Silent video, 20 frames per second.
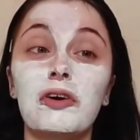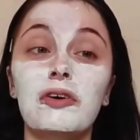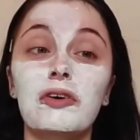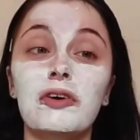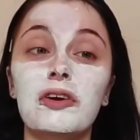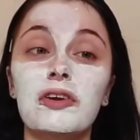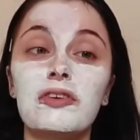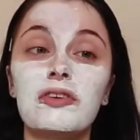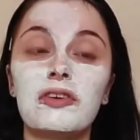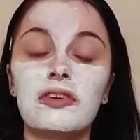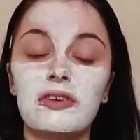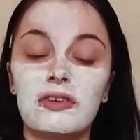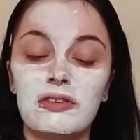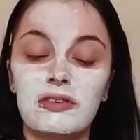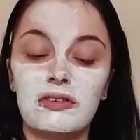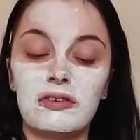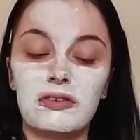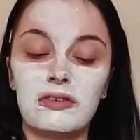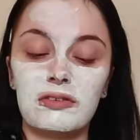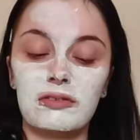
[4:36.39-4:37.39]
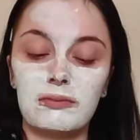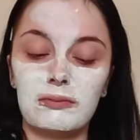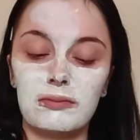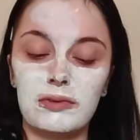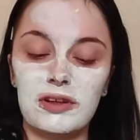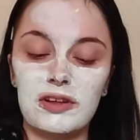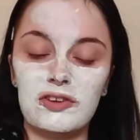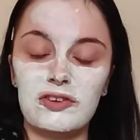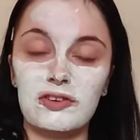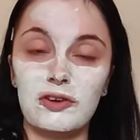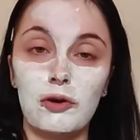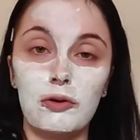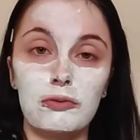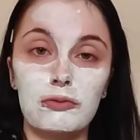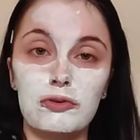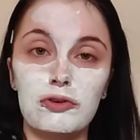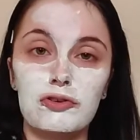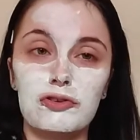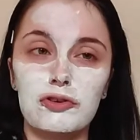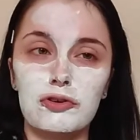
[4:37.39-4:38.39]
eyes. Please don't
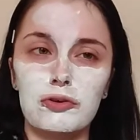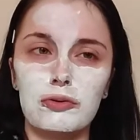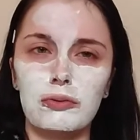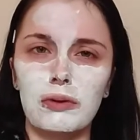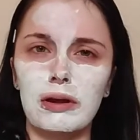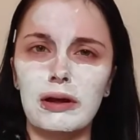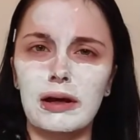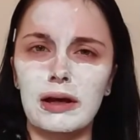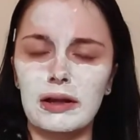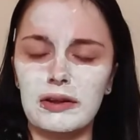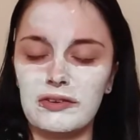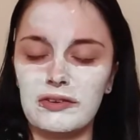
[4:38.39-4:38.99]
do that.